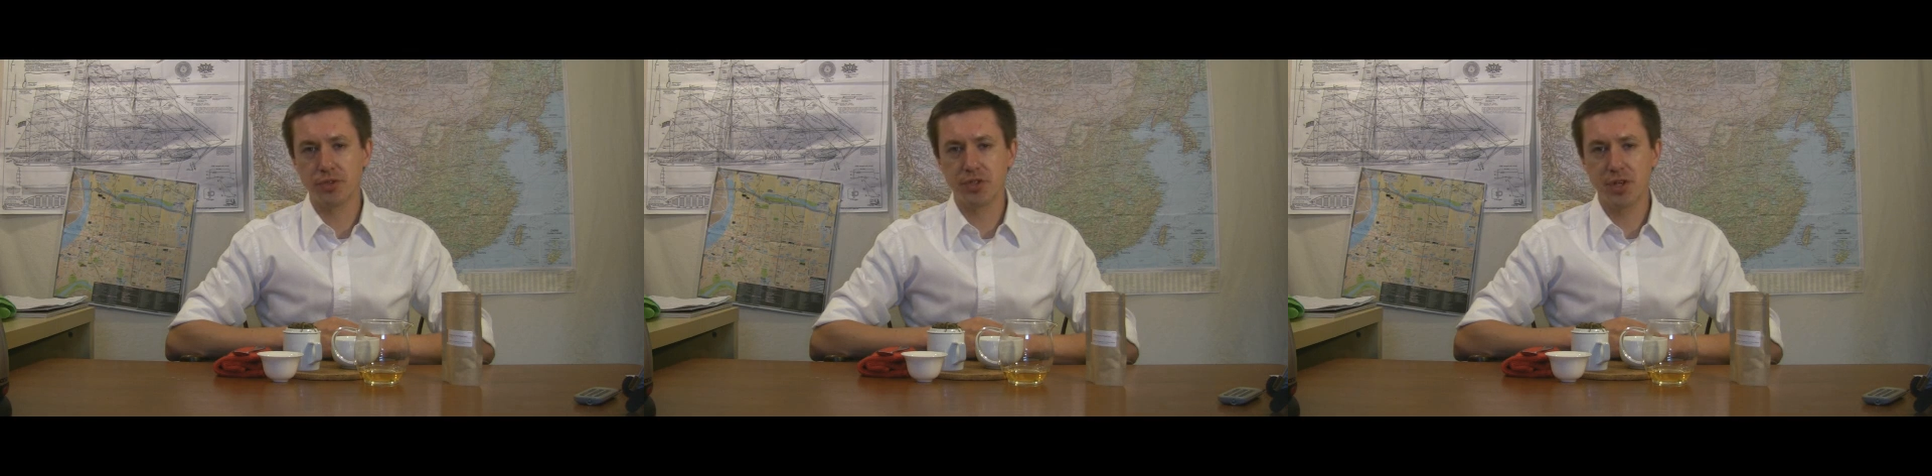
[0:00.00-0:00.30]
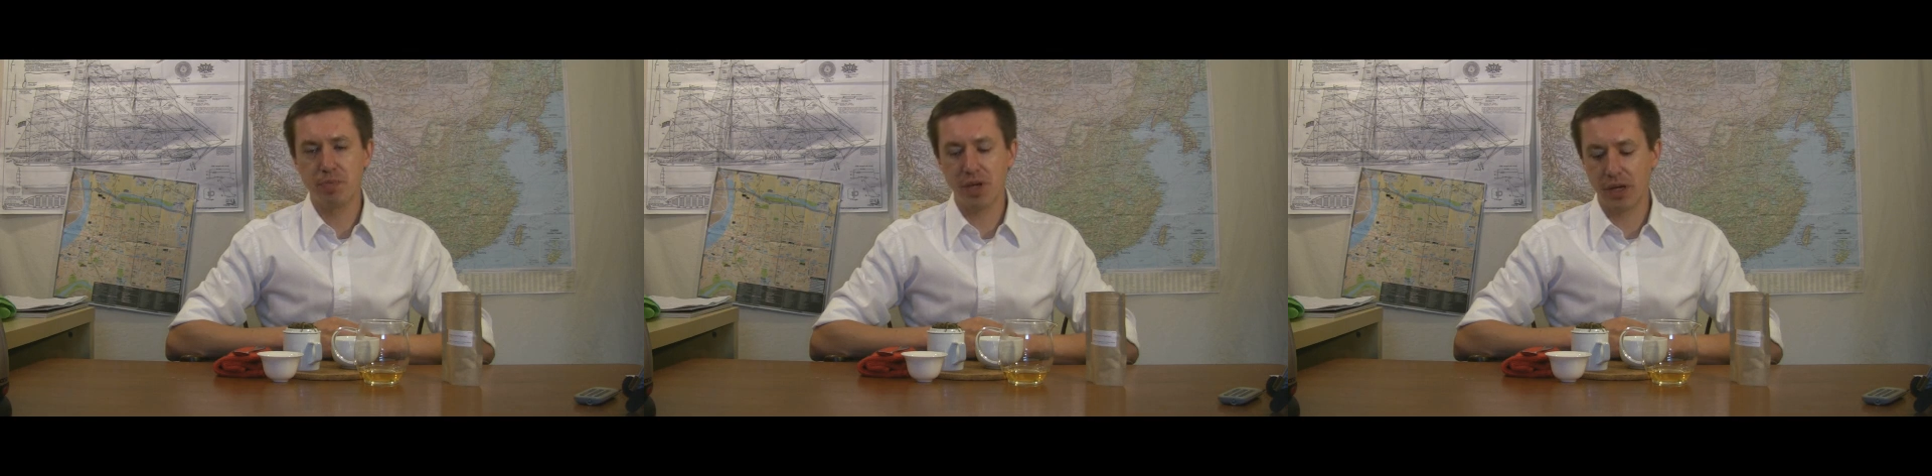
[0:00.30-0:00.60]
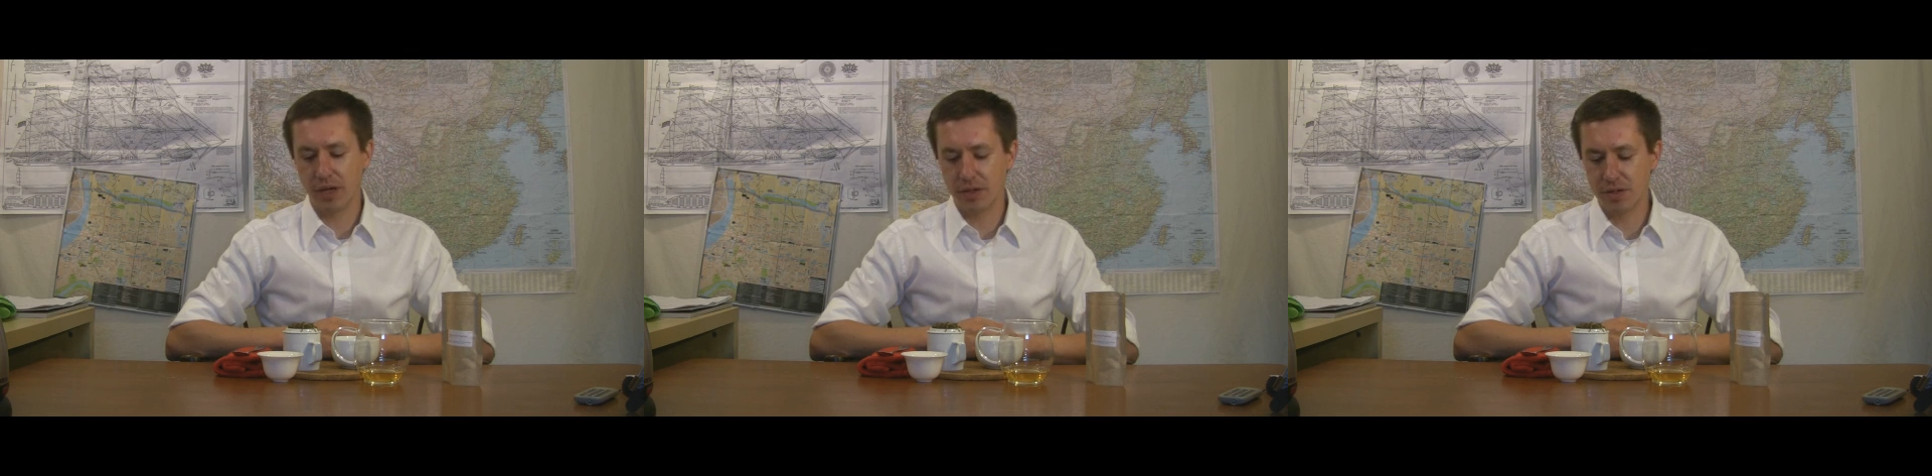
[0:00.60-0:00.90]

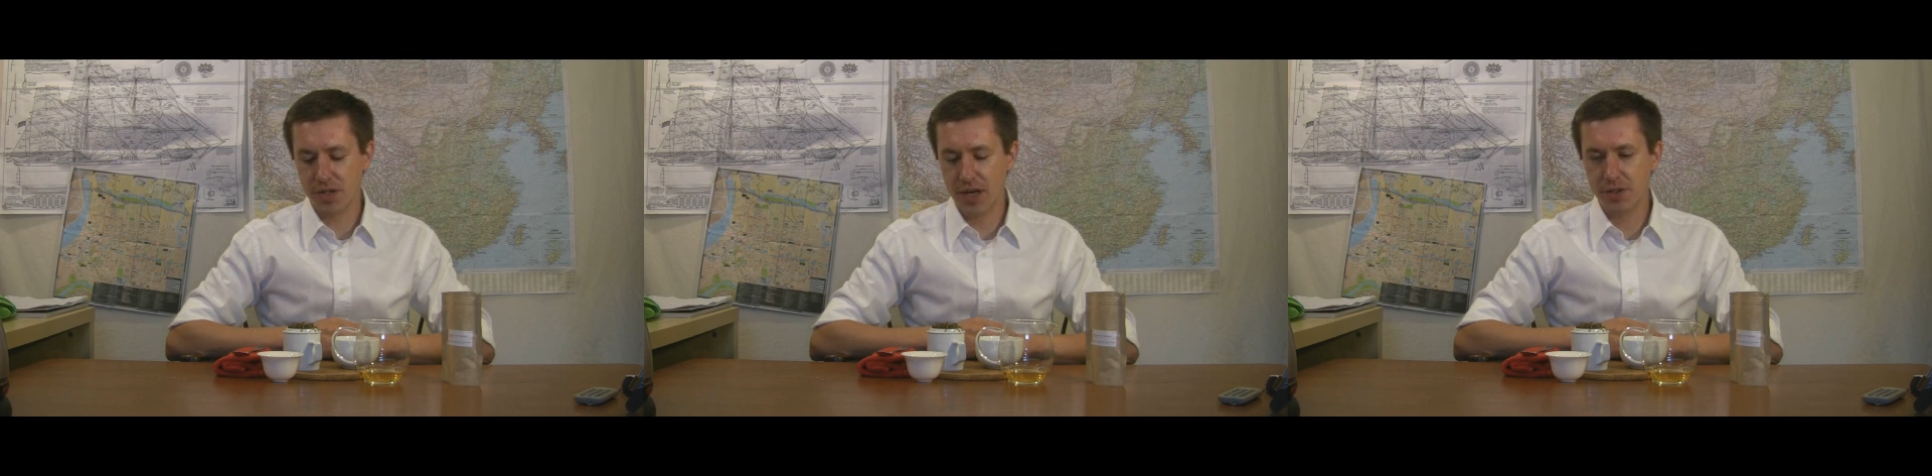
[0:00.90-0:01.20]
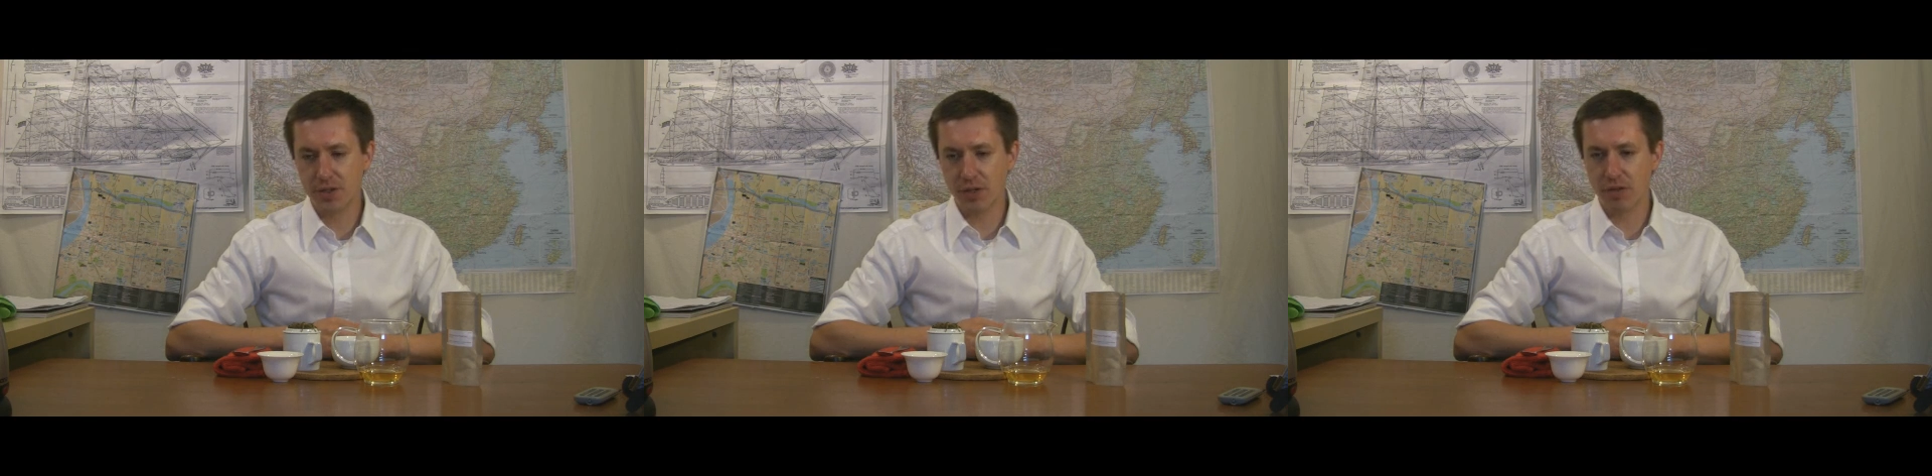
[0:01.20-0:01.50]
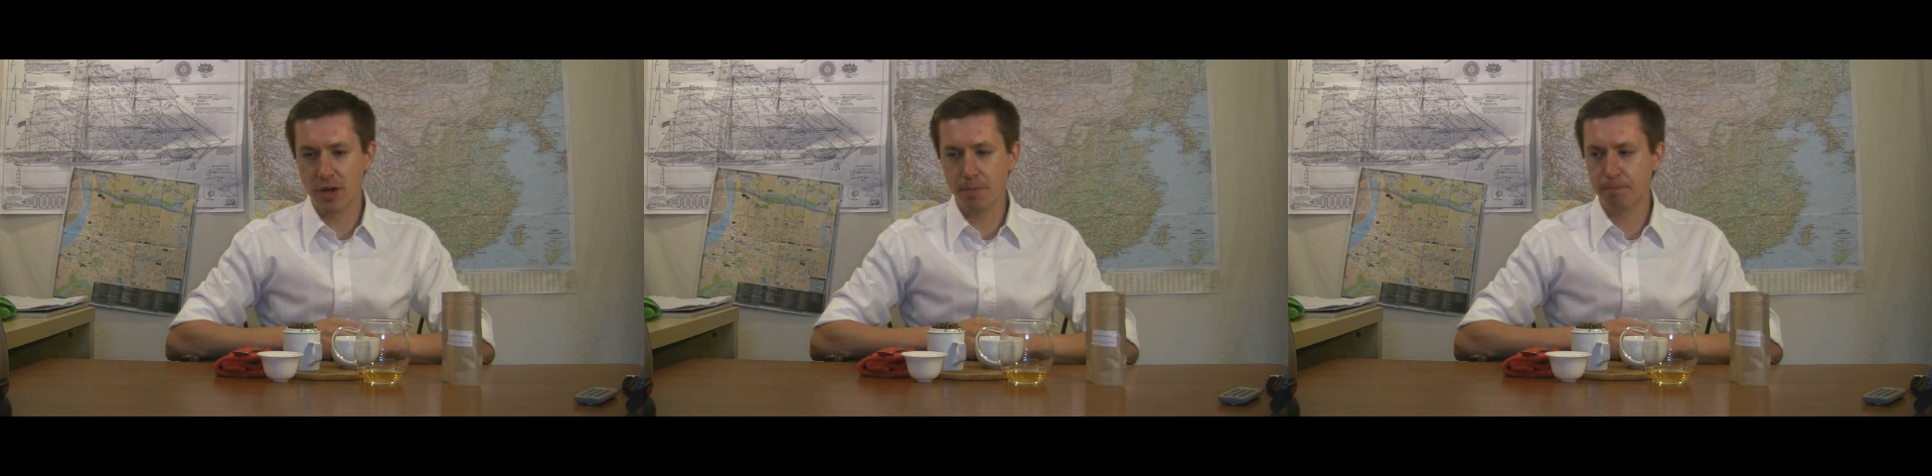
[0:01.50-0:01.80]
sipping and tasting
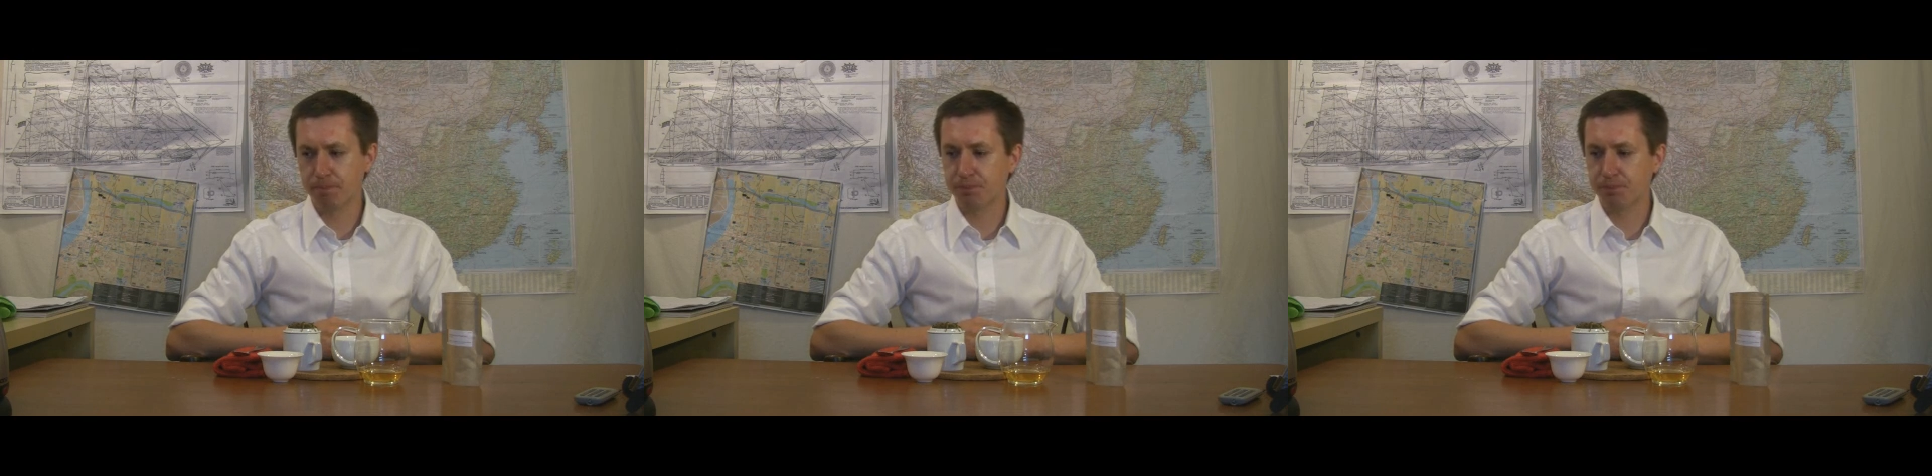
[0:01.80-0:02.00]
there,